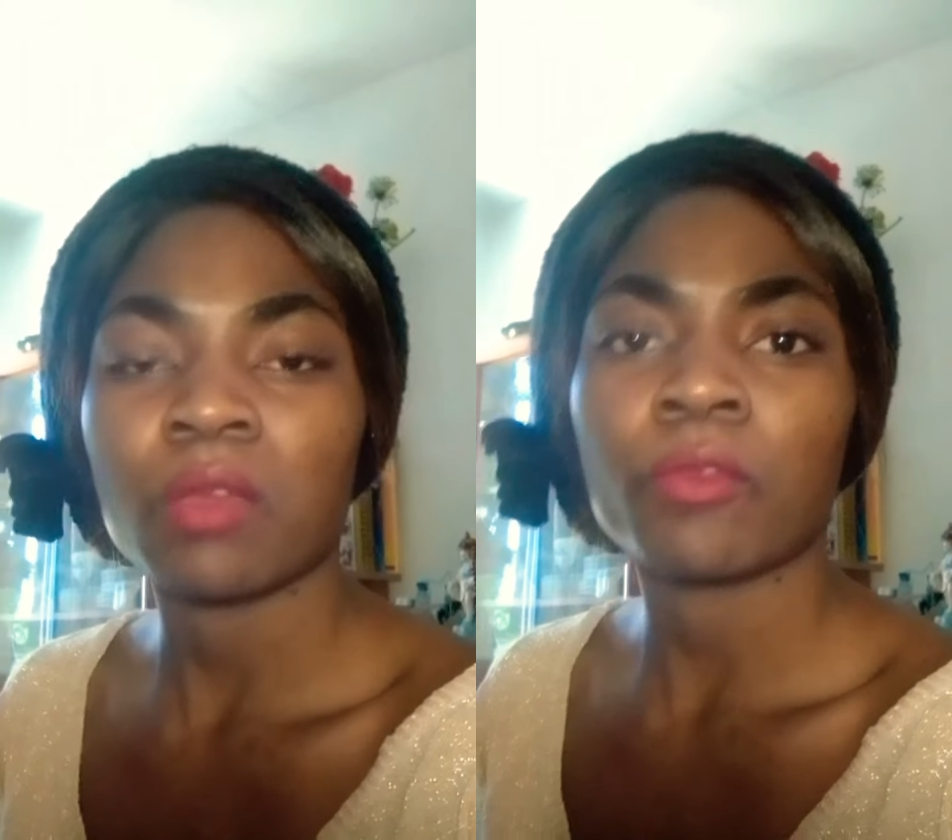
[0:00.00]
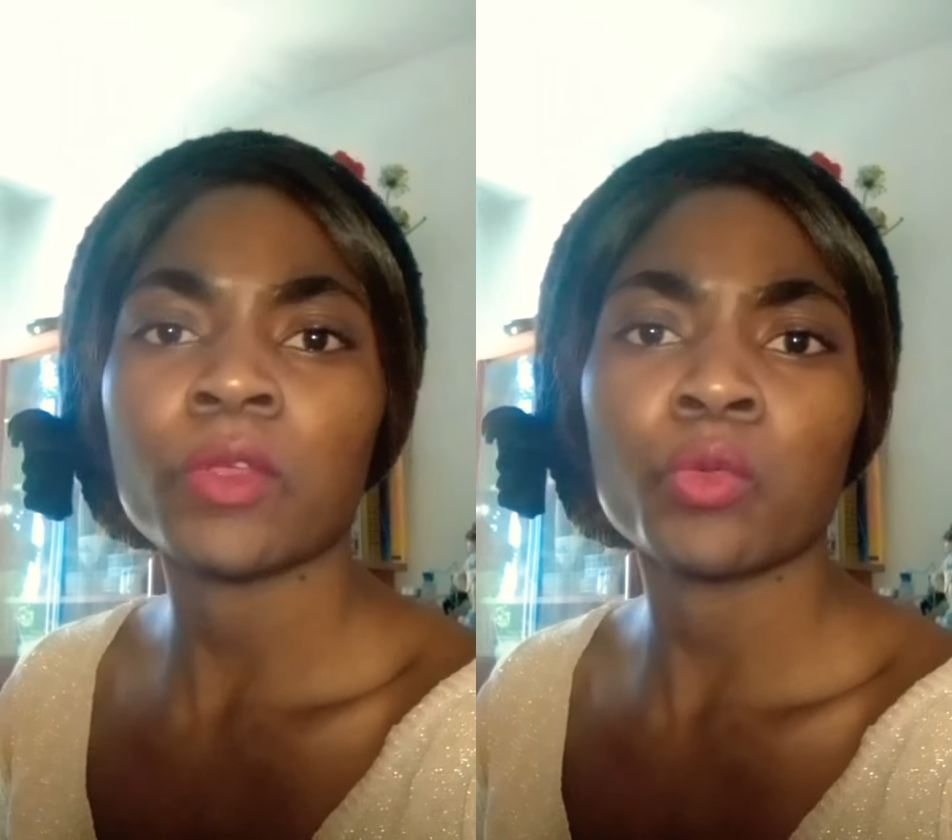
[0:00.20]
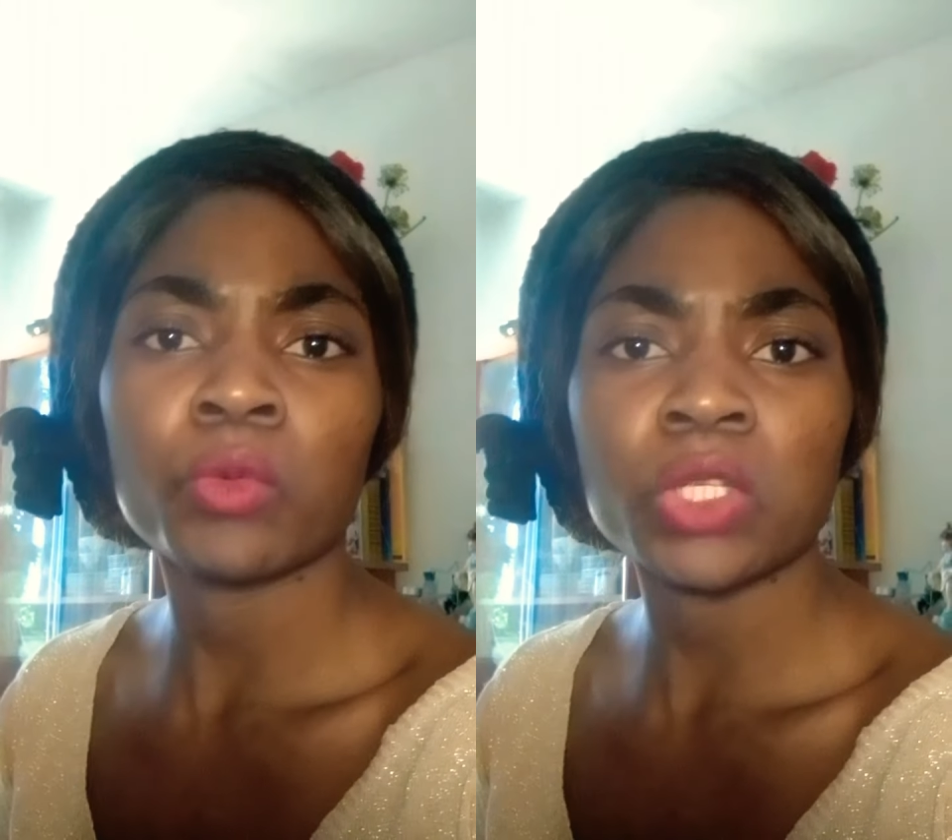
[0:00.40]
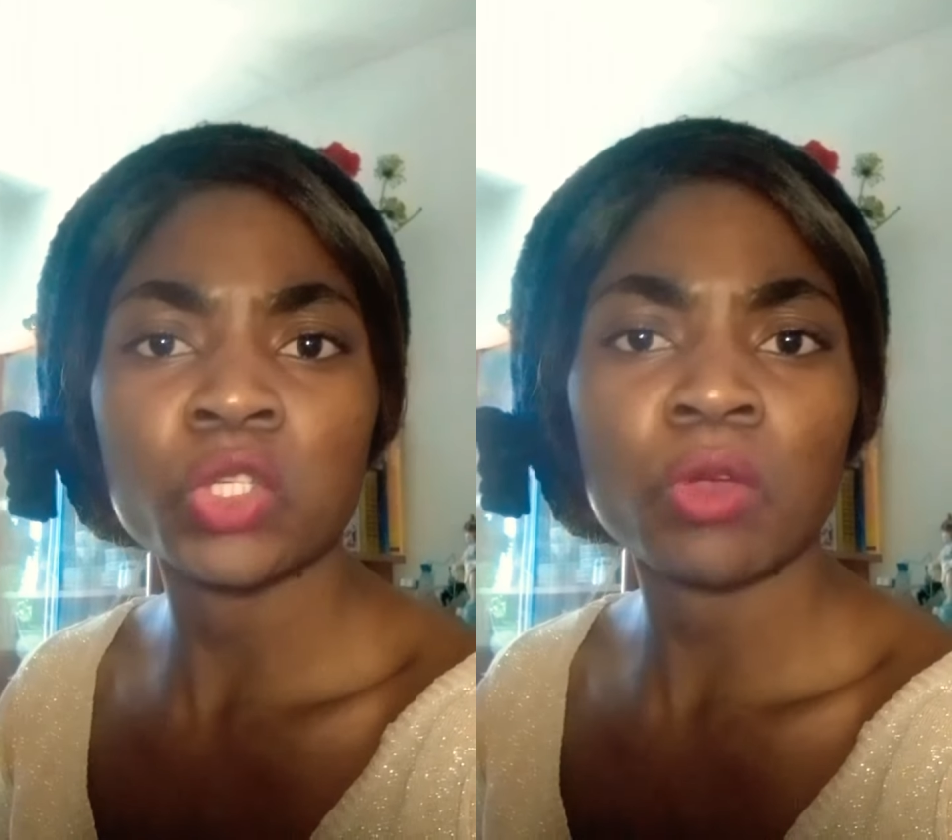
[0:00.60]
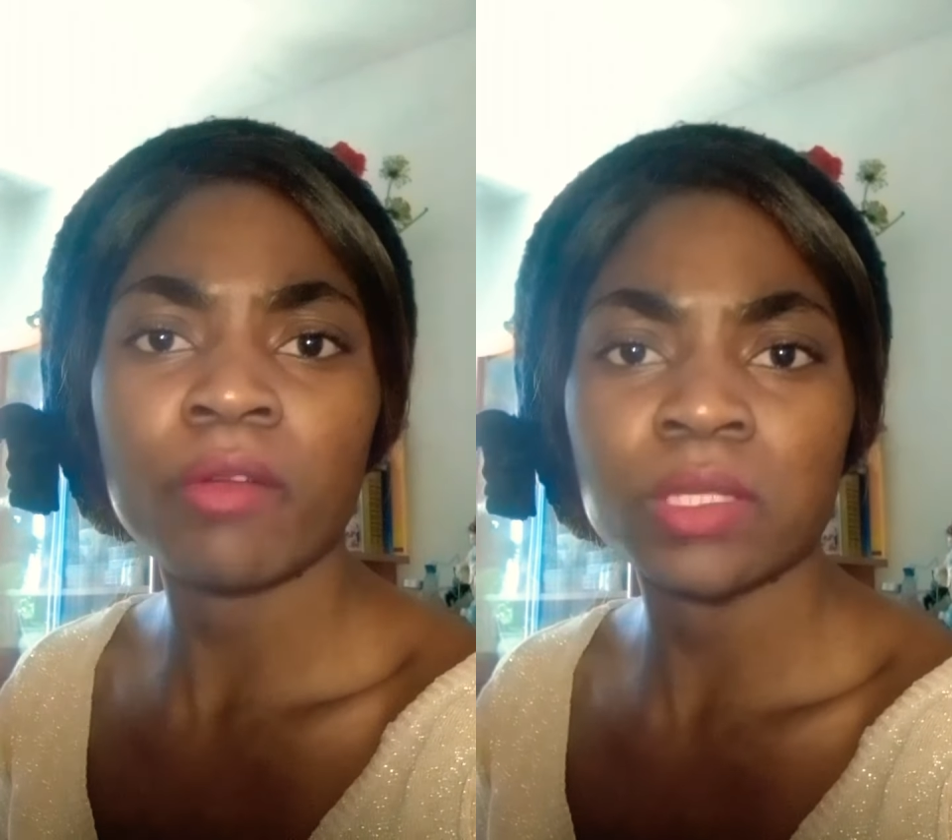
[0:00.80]
If you
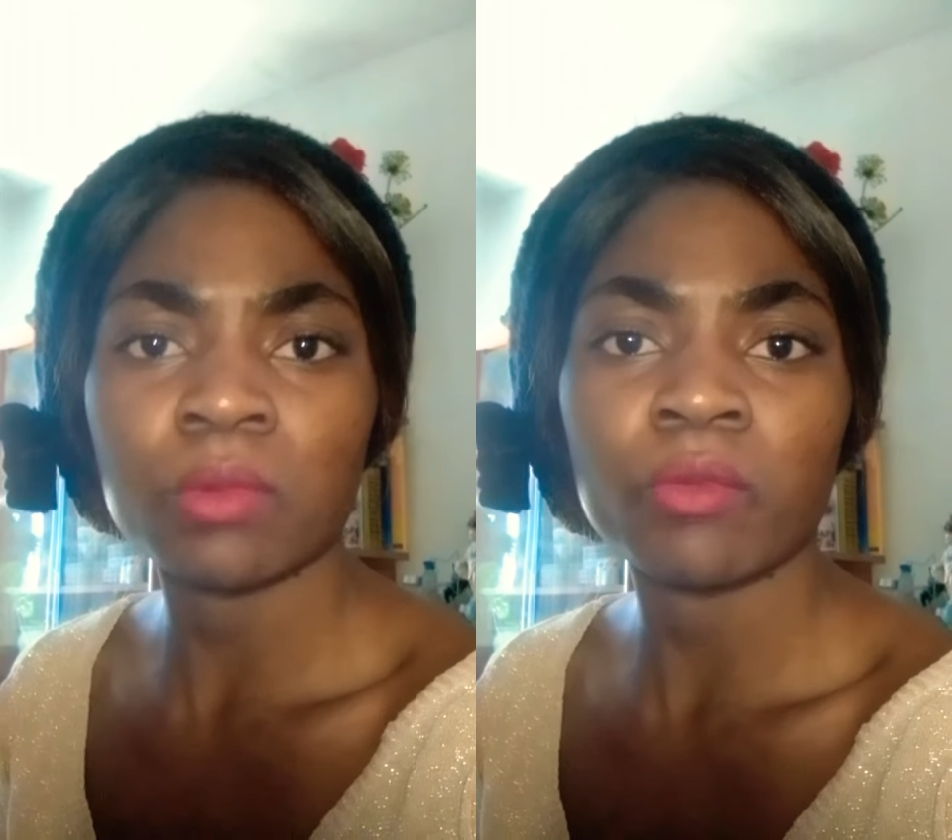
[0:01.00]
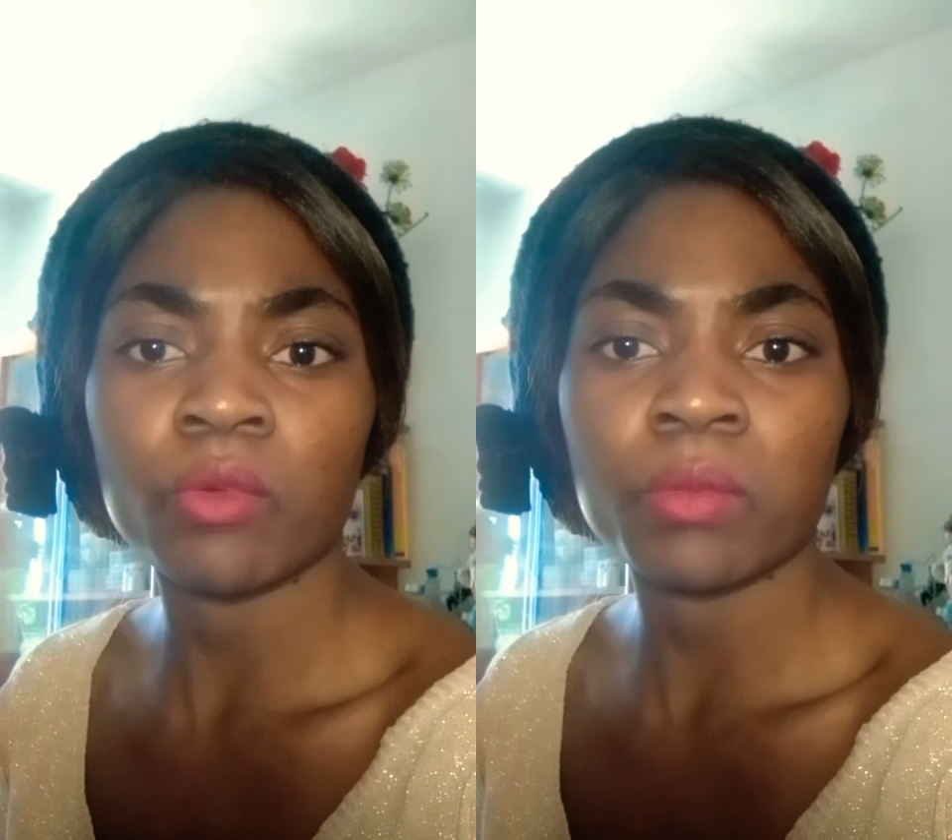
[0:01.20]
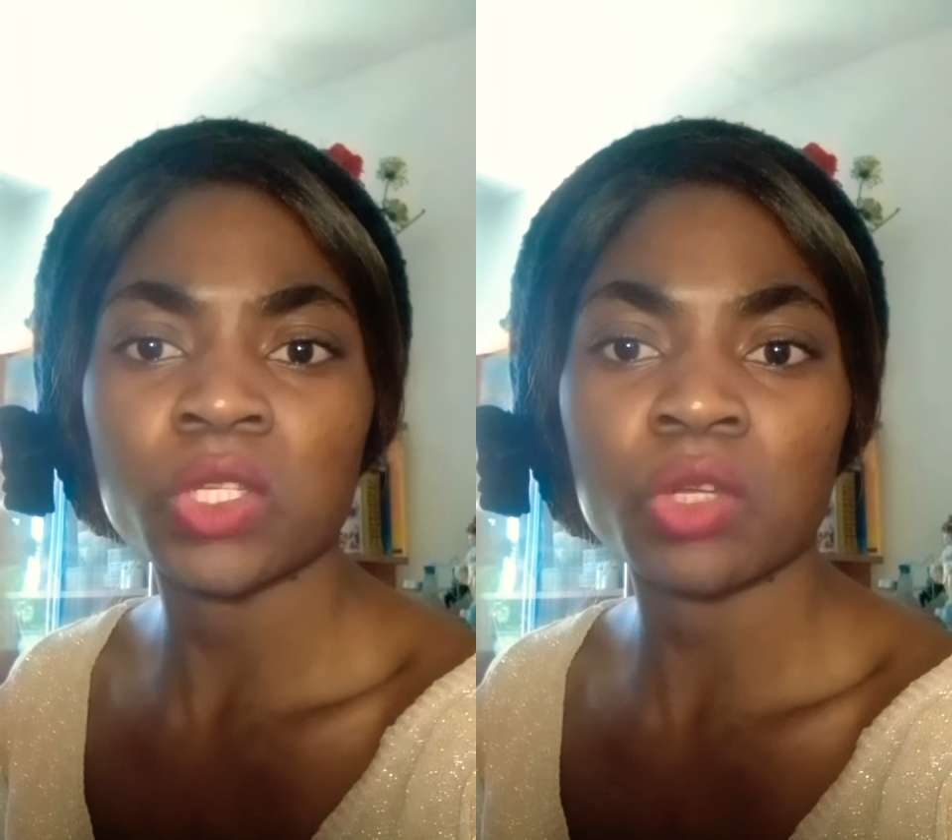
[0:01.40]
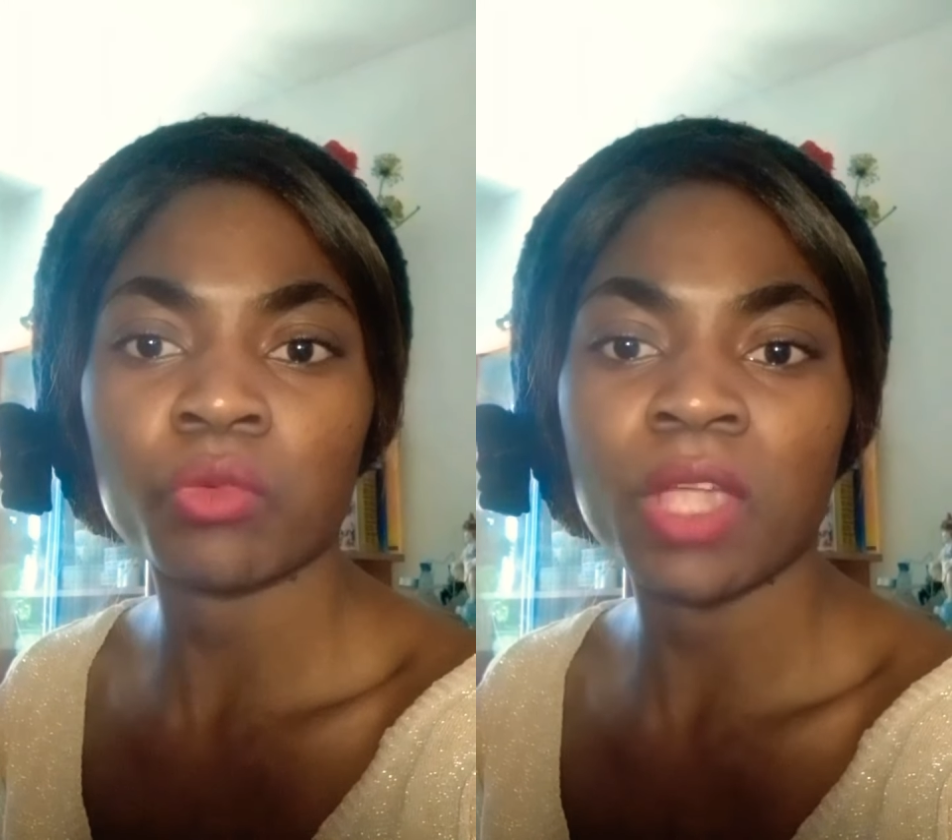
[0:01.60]
wish to have some information